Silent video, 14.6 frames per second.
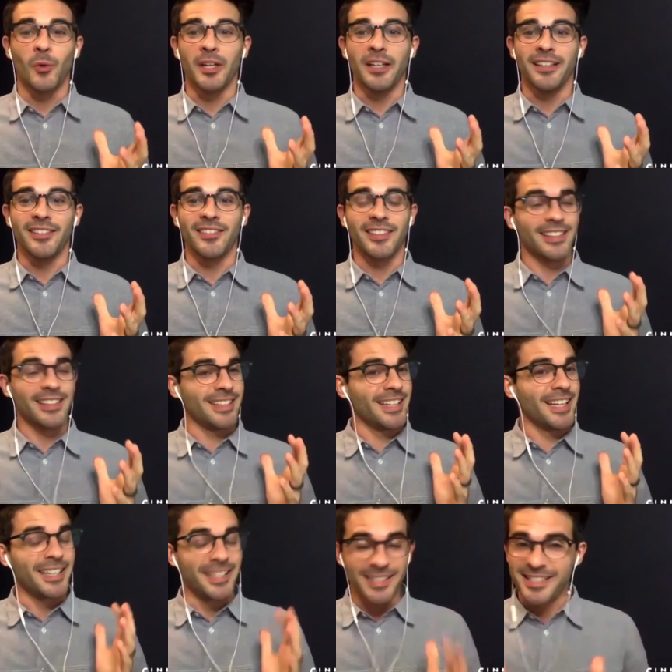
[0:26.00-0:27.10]
was
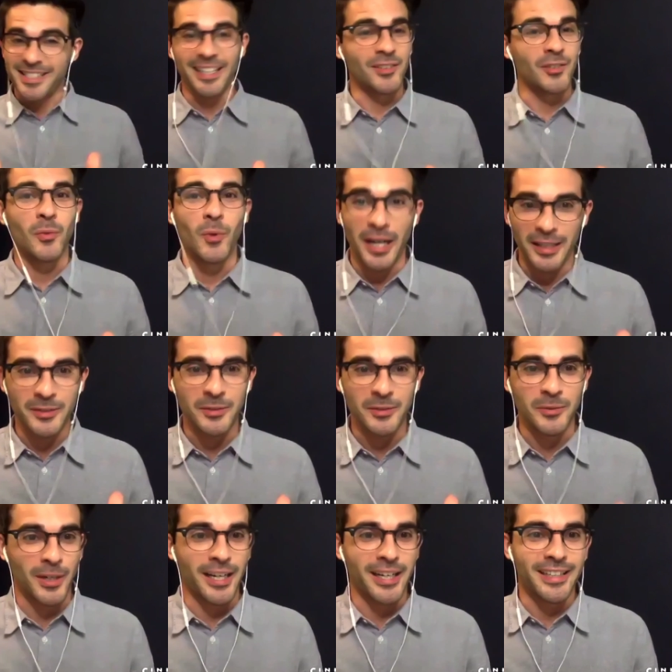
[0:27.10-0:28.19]
an intense, wild
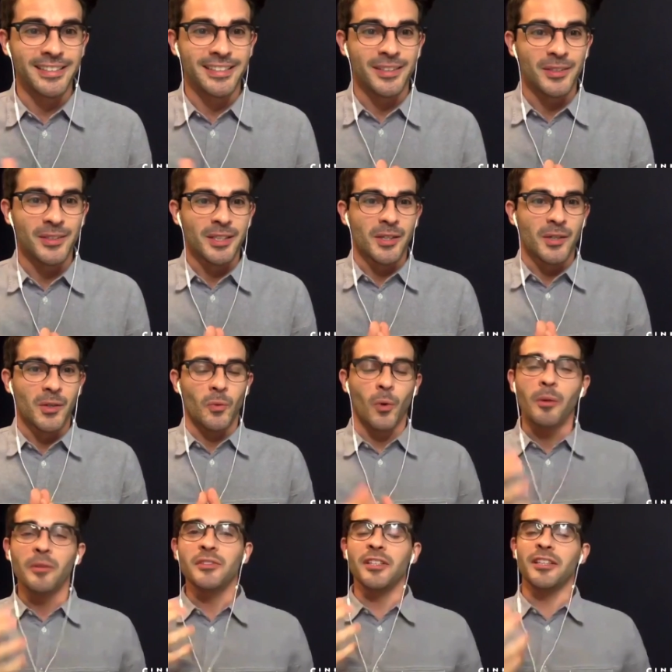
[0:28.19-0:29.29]
ride.
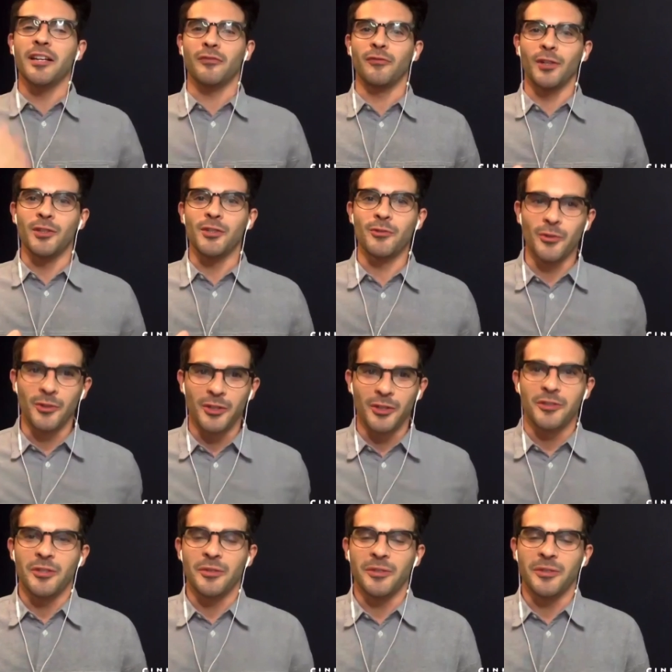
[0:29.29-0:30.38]
What was it that first drew
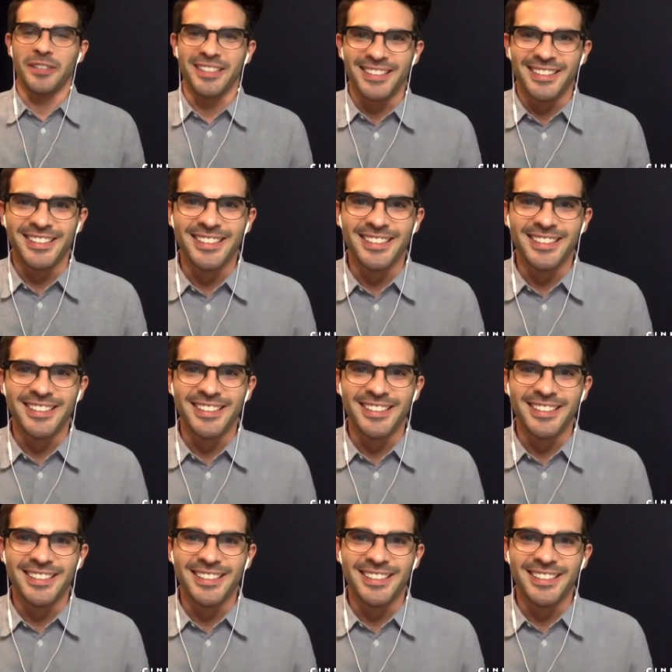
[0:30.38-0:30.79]
you to it? Well,